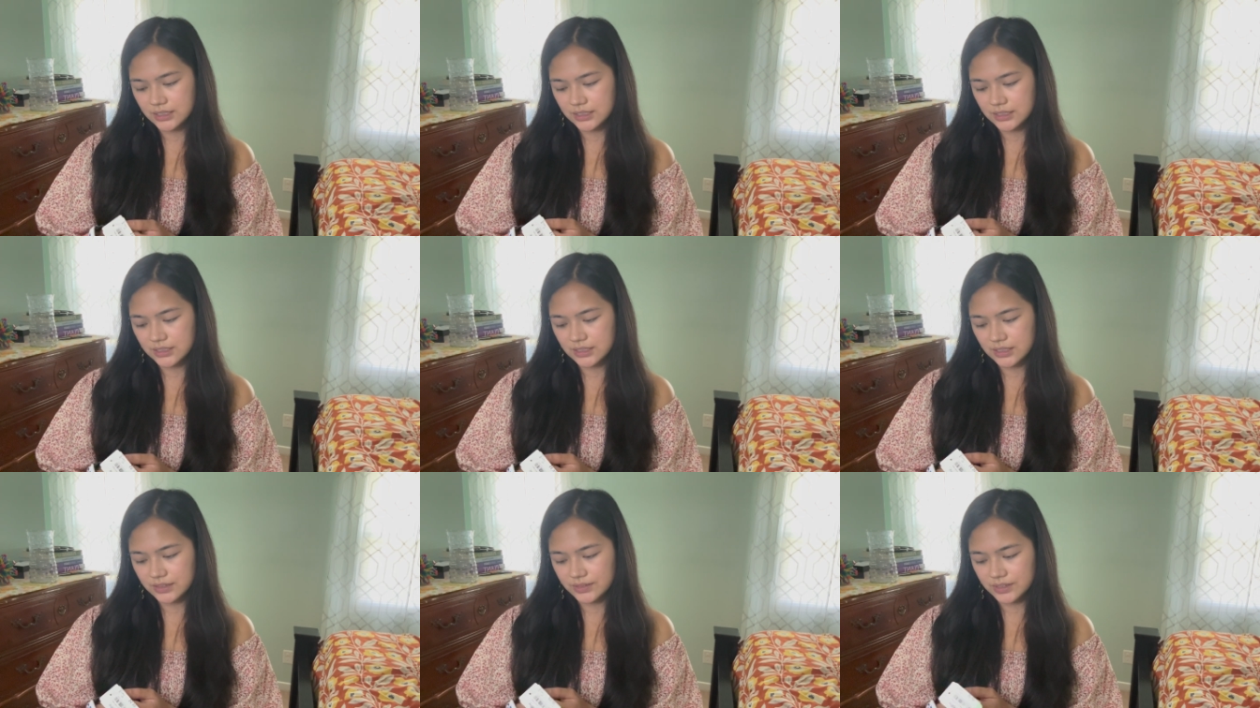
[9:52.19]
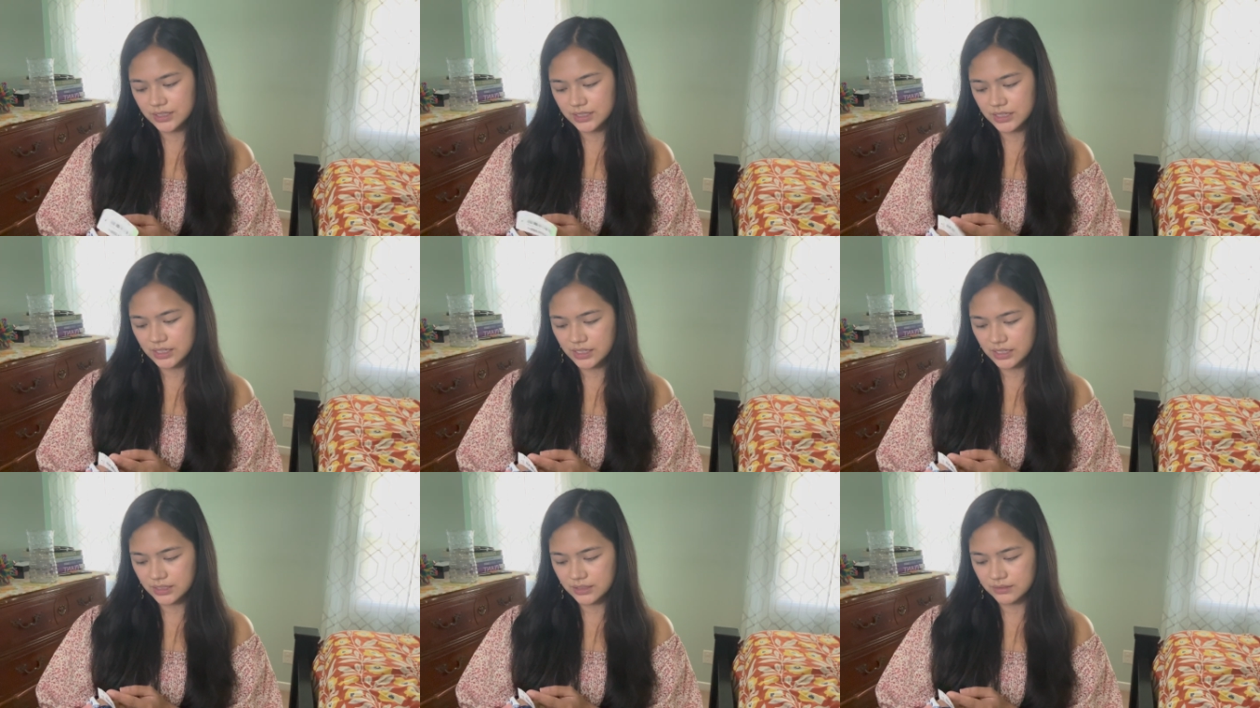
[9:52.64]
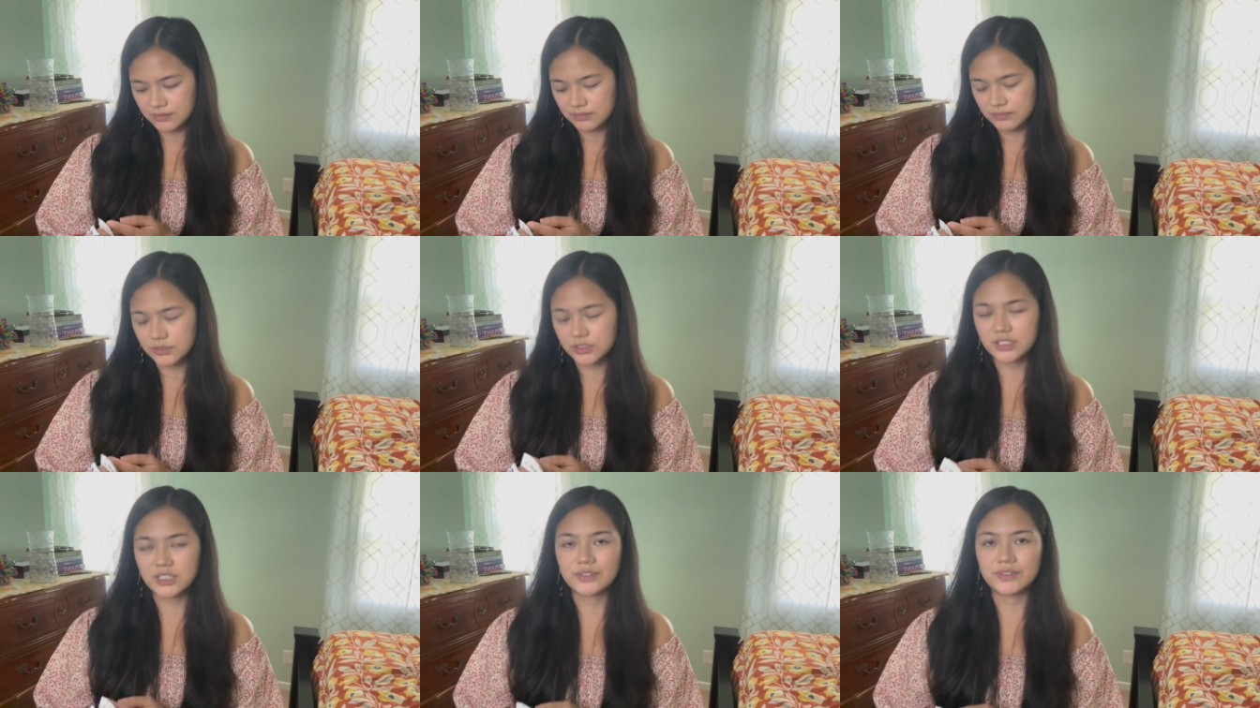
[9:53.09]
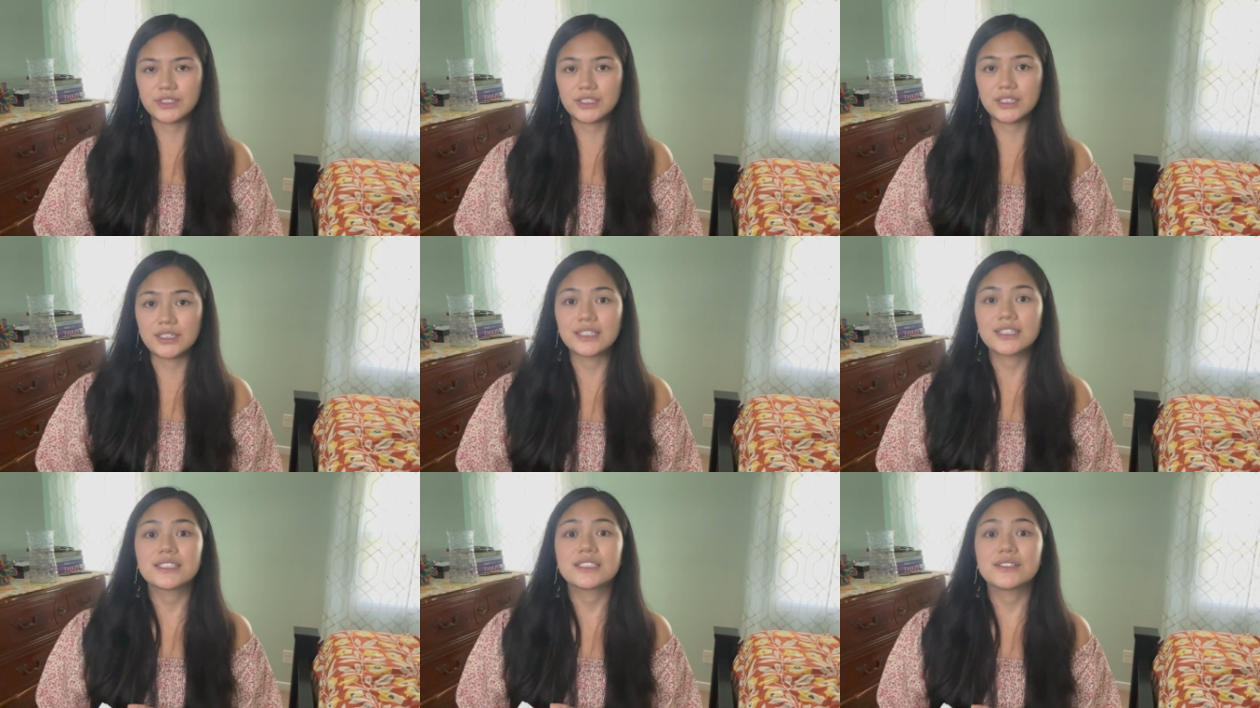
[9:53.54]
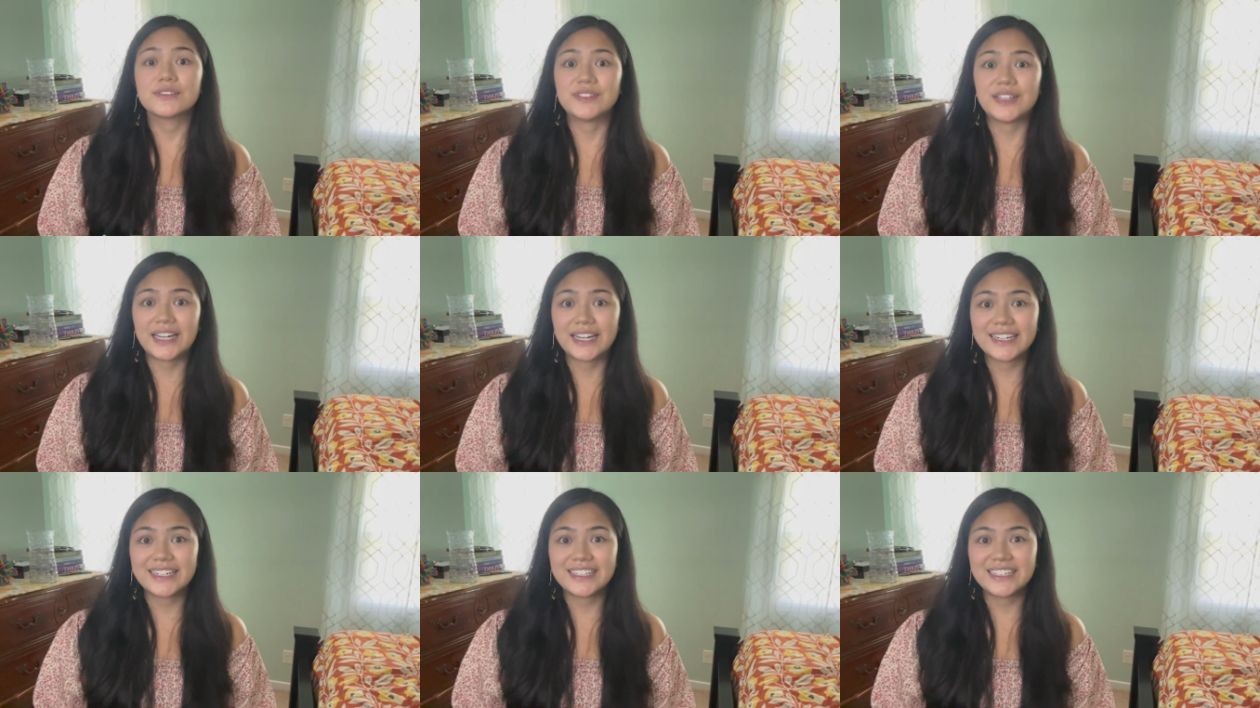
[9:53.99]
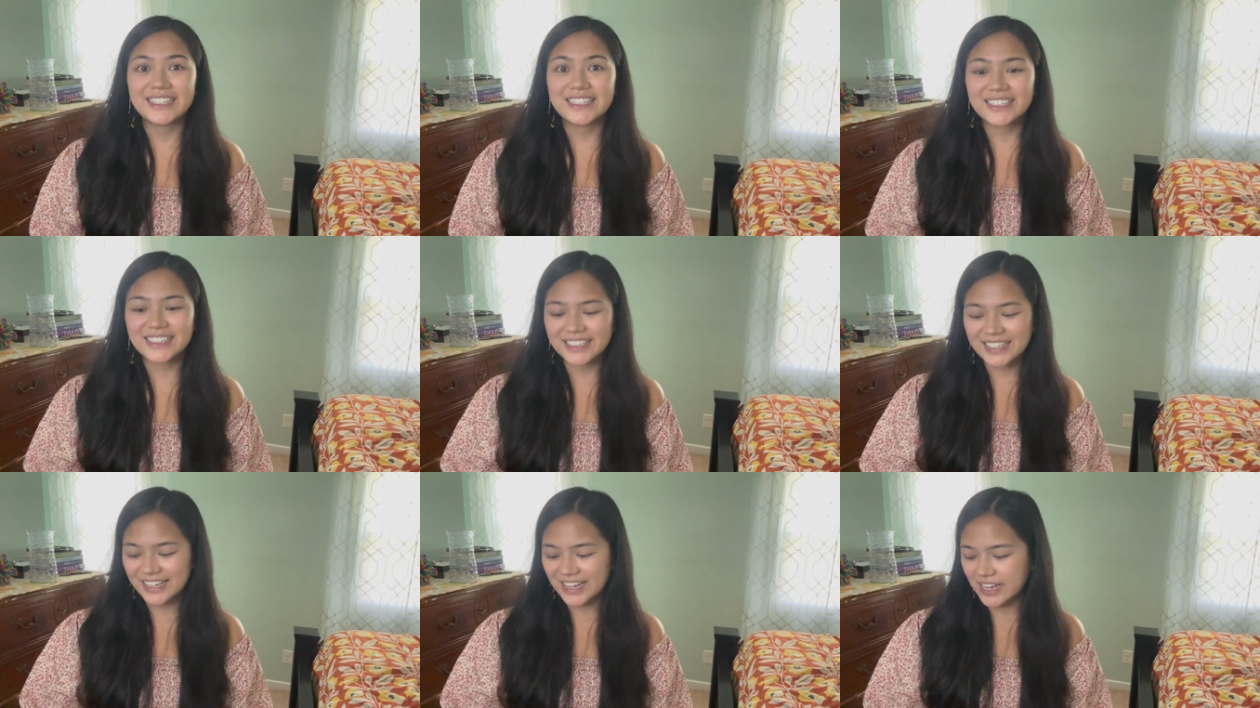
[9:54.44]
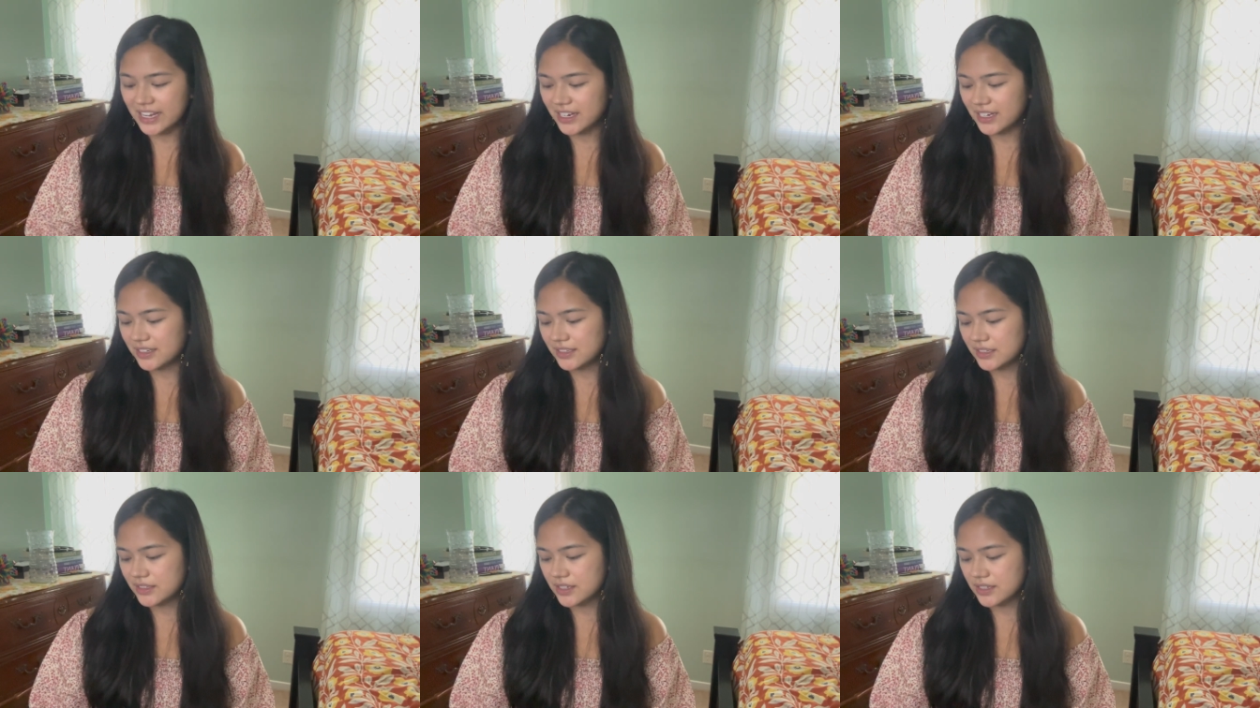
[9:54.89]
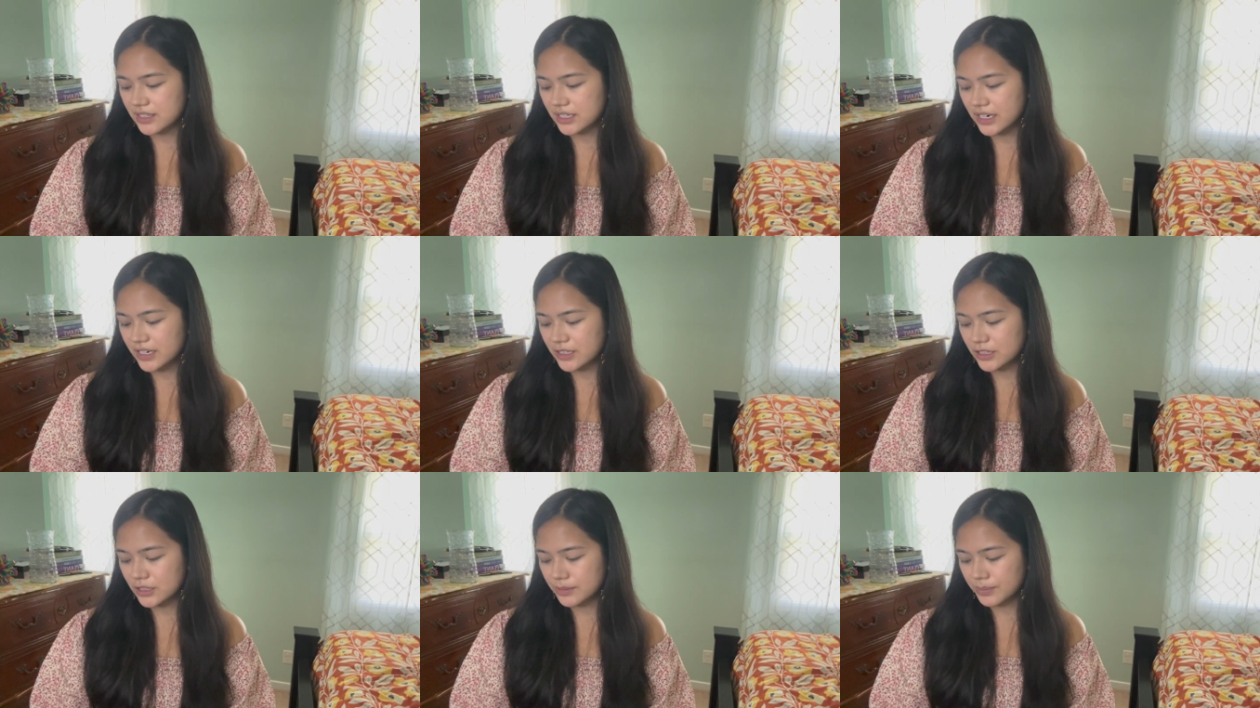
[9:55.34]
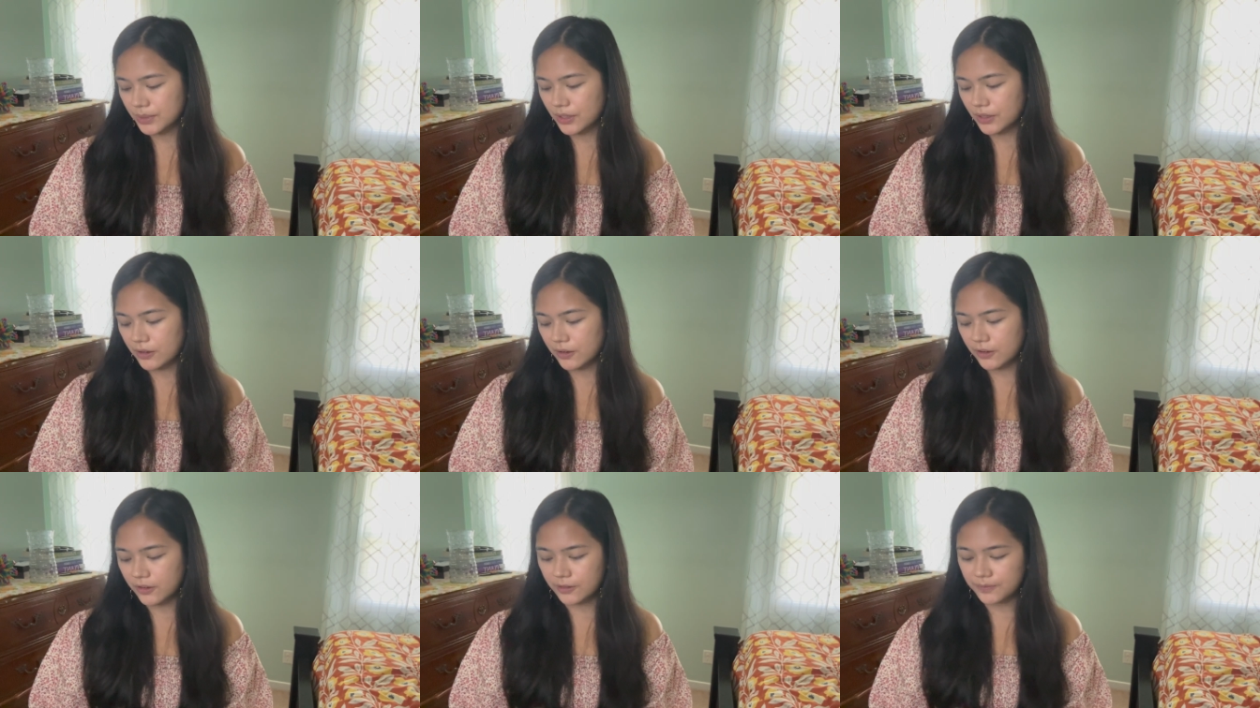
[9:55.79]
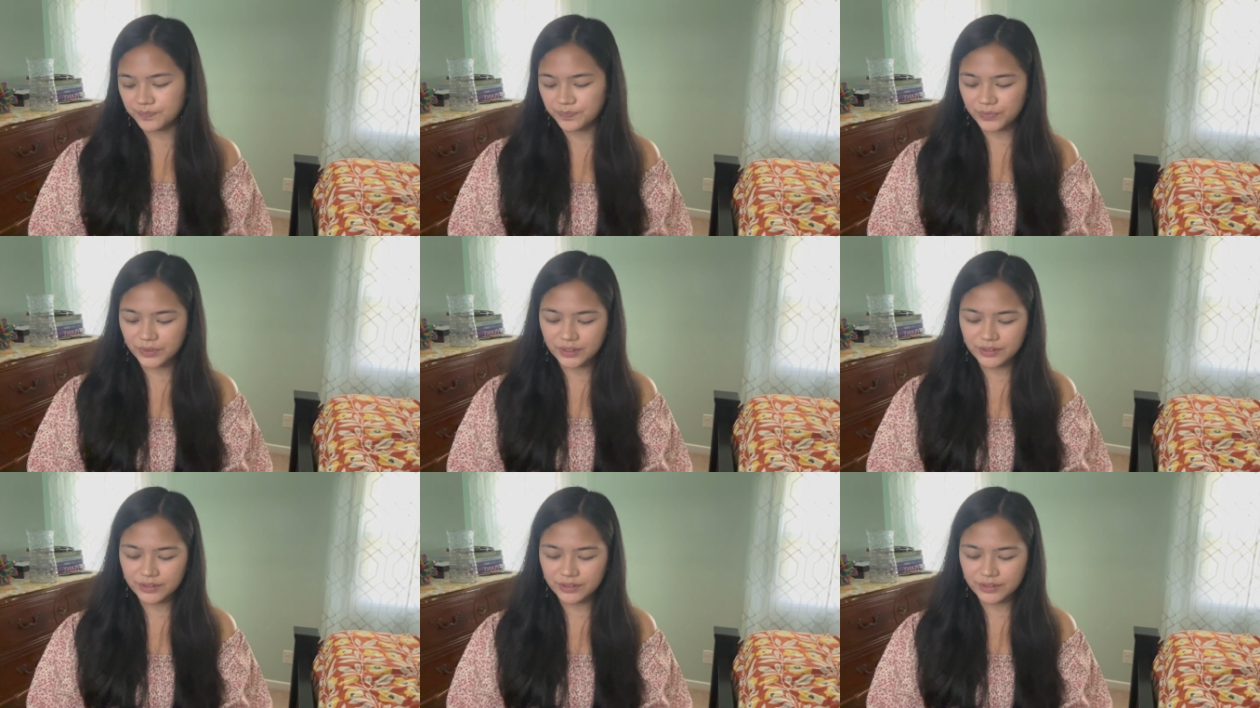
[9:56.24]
Divided, Divided, Divided, and it's a size small,